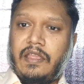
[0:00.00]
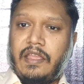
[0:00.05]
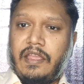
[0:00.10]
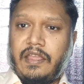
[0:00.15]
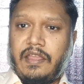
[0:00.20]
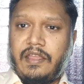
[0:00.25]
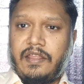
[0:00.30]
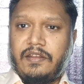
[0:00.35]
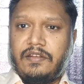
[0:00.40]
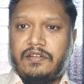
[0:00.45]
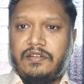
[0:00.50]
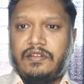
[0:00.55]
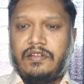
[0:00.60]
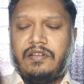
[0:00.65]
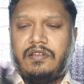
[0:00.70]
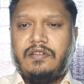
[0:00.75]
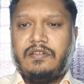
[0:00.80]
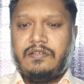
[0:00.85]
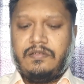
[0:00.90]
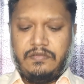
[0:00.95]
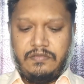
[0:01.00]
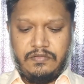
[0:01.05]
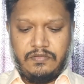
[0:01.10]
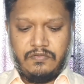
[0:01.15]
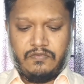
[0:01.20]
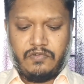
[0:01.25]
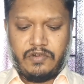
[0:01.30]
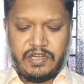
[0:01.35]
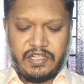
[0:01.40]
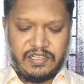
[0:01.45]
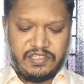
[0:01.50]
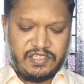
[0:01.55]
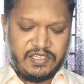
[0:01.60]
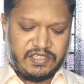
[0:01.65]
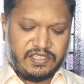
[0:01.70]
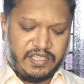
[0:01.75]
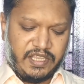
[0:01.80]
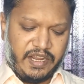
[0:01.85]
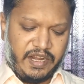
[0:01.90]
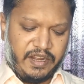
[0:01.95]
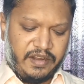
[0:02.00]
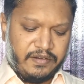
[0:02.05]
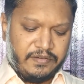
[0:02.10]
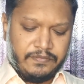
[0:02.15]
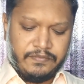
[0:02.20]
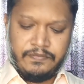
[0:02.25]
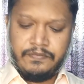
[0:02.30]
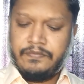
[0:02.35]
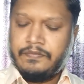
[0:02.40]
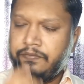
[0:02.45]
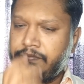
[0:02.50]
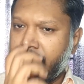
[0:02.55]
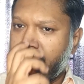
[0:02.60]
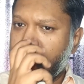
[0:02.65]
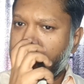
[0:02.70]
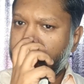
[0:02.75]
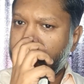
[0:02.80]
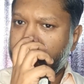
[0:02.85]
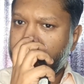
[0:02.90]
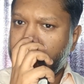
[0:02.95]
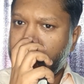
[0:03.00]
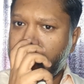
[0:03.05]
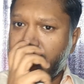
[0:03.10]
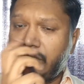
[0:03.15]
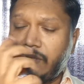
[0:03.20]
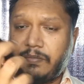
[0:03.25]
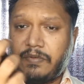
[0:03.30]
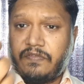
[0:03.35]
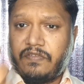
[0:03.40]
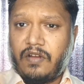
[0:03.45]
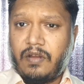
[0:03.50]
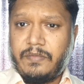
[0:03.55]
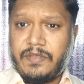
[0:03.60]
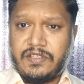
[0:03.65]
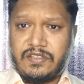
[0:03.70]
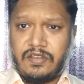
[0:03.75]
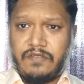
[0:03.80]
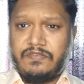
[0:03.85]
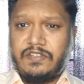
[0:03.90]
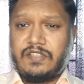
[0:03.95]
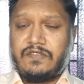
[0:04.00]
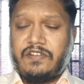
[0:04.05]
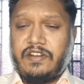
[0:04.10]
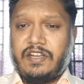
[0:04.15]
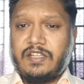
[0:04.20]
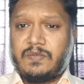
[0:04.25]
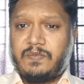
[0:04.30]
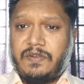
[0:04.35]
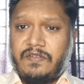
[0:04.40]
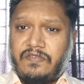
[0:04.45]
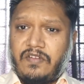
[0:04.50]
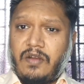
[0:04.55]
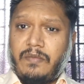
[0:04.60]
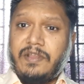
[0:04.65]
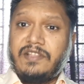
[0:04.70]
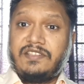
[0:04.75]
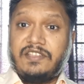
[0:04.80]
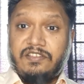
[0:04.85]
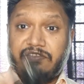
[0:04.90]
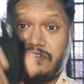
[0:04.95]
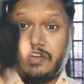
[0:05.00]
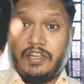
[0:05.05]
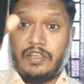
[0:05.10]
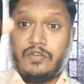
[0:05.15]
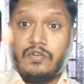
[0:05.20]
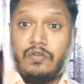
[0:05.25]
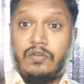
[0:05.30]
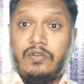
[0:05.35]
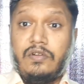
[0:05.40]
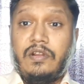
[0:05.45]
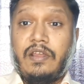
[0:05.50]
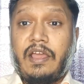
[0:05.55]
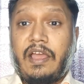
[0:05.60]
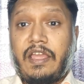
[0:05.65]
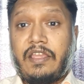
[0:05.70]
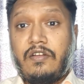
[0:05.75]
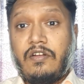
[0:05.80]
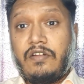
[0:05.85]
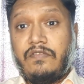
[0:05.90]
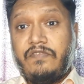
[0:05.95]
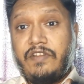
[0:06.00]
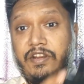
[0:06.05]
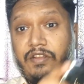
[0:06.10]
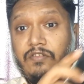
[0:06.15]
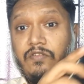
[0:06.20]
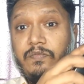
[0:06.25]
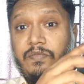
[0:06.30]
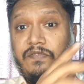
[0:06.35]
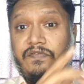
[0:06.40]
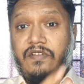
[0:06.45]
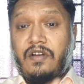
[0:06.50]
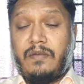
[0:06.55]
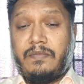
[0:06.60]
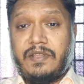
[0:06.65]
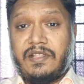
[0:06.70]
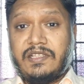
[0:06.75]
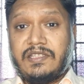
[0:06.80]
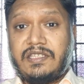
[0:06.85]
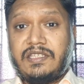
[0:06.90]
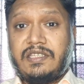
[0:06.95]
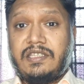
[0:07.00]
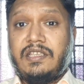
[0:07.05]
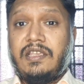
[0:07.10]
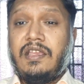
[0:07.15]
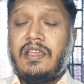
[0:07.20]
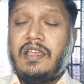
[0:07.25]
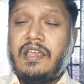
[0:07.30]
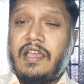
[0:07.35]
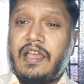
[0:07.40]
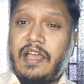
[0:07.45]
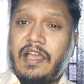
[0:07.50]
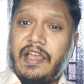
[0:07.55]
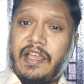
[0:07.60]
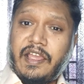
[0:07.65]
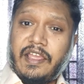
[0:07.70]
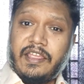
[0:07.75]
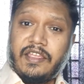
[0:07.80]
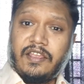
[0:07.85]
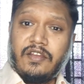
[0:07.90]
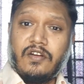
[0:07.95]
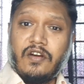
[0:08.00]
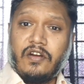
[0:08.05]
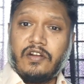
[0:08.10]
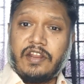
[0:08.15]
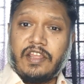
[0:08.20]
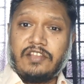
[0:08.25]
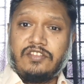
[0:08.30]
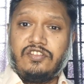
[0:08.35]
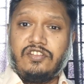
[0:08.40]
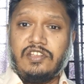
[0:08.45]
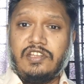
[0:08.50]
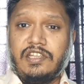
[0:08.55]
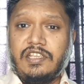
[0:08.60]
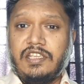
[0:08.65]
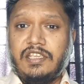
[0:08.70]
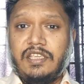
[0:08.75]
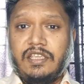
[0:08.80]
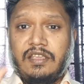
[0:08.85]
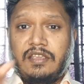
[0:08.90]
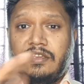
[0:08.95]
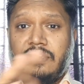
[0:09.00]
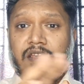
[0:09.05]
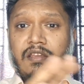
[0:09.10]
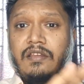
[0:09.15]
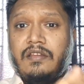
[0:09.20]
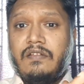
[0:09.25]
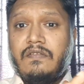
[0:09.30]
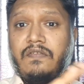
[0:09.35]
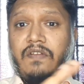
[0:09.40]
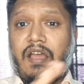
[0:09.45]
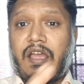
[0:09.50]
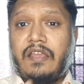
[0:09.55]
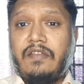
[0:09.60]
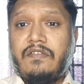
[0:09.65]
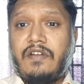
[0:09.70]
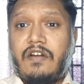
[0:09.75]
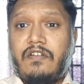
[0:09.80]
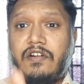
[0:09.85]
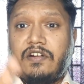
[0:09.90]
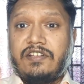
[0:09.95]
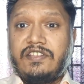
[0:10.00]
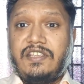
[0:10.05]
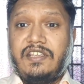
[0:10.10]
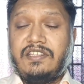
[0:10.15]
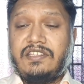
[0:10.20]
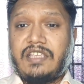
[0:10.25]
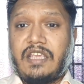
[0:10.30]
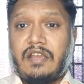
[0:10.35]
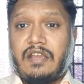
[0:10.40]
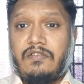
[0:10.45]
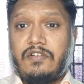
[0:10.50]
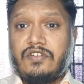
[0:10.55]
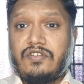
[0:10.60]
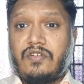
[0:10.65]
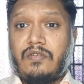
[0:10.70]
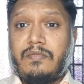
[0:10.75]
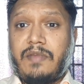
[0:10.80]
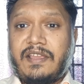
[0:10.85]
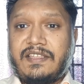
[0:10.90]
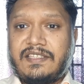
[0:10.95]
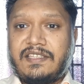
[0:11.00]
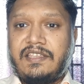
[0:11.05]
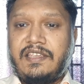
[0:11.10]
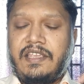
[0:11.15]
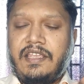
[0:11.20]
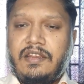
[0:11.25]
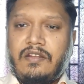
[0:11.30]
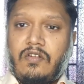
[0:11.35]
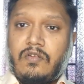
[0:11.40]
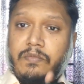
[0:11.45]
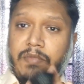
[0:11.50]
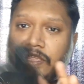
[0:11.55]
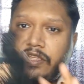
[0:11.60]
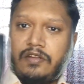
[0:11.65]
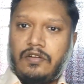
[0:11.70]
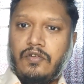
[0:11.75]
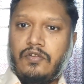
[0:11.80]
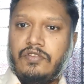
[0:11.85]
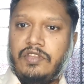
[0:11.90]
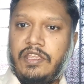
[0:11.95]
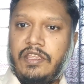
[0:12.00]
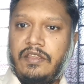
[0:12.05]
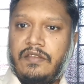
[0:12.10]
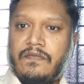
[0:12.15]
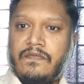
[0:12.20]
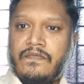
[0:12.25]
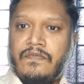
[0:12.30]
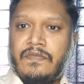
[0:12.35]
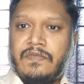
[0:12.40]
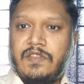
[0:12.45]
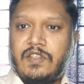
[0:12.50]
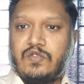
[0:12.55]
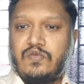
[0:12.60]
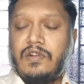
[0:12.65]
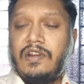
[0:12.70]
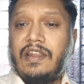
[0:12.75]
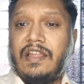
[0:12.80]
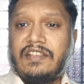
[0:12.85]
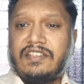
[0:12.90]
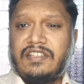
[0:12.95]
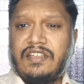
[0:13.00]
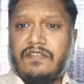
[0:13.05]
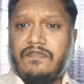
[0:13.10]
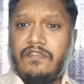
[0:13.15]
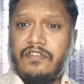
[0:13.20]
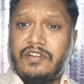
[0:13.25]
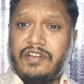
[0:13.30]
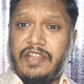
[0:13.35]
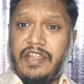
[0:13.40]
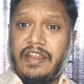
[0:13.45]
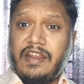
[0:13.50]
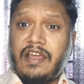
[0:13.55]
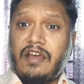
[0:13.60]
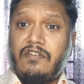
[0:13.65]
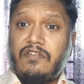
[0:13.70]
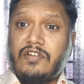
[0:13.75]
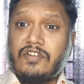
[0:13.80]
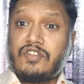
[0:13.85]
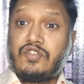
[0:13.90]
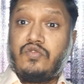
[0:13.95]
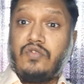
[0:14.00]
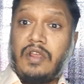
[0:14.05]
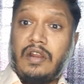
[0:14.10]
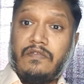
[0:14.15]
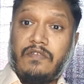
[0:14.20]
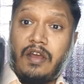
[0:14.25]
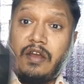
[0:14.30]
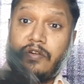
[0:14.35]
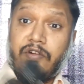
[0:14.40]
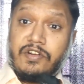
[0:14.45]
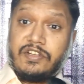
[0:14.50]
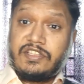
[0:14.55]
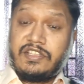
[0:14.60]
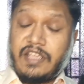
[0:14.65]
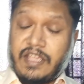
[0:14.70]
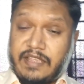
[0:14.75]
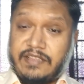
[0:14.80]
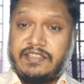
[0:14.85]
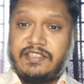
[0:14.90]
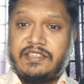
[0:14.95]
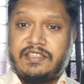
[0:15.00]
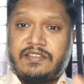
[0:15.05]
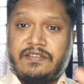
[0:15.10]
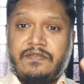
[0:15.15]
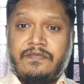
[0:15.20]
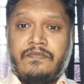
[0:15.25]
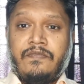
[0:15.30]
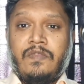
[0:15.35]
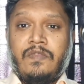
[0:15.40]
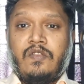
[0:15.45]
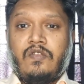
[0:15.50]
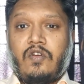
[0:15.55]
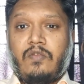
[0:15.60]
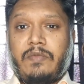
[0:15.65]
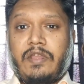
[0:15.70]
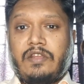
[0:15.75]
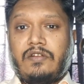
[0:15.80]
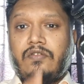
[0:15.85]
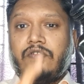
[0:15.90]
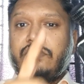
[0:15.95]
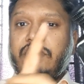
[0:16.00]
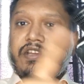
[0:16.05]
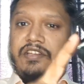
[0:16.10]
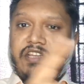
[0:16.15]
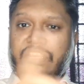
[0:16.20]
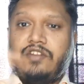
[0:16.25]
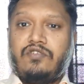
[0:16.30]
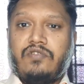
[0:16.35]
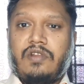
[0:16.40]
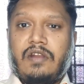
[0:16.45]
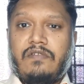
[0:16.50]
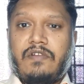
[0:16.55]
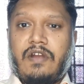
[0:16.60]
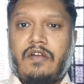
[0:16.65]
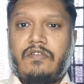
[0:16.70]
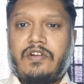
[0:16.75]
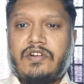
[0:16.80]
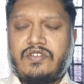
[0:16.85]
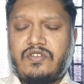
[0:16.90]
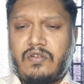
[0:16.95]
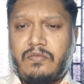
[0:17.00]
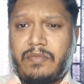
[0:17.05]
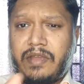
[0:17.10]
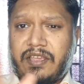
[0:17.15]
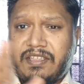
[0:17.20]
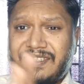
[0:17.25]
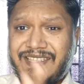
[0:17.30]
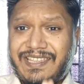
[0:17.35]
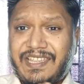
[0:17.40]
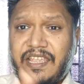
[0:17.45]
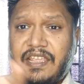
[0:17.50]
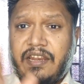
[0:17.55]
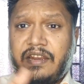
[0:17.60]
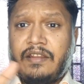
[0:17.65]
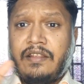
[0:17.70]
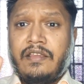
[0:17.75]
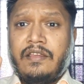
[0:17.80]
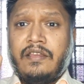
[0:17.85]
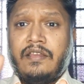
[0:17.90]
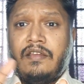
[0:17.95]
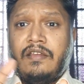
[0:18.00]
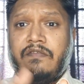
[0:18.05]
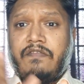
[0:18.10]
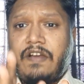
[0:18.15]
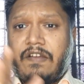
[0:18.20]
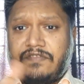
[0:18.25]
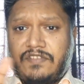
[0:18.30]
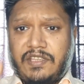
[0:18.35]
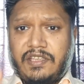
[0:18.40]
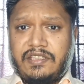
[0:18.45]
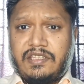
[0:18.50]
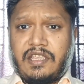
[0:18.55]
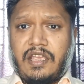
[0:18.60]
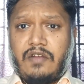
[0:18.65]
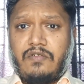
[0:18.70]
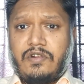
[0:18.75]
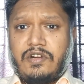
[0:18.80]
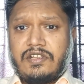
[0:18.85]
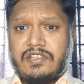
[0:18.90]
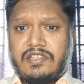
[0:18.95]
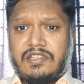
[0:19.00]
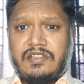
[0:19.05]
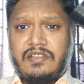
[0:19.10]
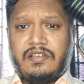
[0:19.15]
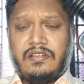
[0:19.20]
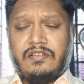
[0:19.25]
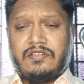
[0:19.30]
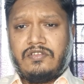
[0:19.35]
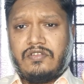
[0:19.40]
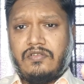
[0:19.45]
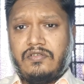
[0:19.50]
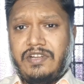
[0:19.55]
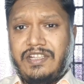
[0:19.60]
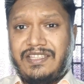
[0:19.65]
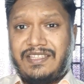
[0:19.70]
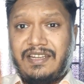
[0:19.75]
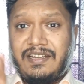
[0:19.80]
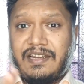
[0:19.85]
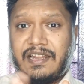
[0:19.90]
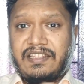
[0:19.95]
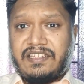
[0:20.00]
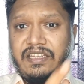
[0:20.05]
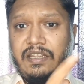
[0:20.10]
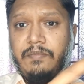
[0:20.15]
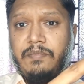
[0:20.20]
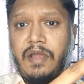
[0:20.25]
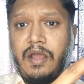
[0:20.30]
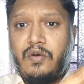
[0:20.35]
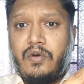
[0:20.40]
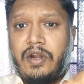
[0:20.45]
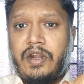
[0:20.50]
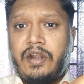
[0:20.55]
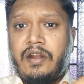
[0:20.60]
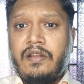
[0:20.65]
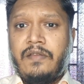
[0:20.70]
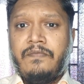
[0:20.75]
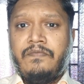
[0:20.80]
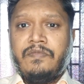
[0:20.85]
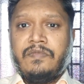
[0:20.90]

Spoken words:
And what else is there? The performance of this fragrance. Performance is really good. I got very good performance. I got actually 5 hours, 6 hours on my skin, on my clothing. This one lasted for 10 hours, 12 hours. Yes, on my clothing, 10, 12 hours, on my skin, 5, 6 hours. So decent lasting power.